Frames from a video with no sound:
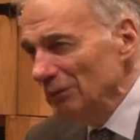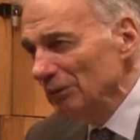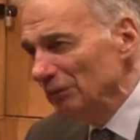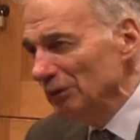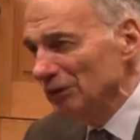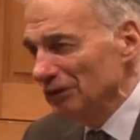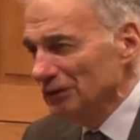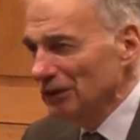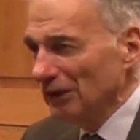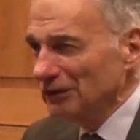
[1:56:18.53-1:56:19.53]
refuse to
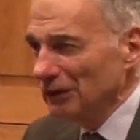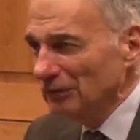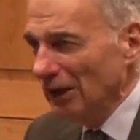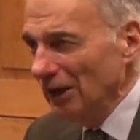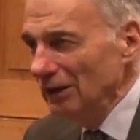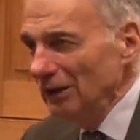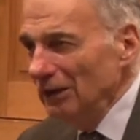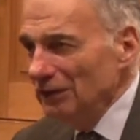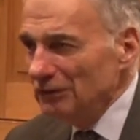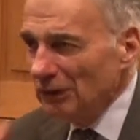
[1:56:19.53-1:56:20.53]
justify.
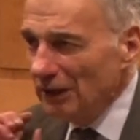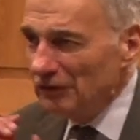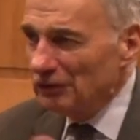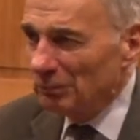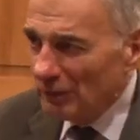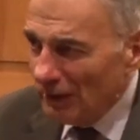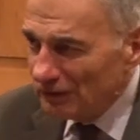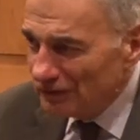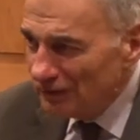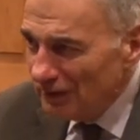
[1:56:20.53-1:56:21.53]
They try to
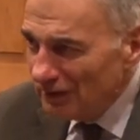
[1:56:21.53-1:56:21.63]
suppress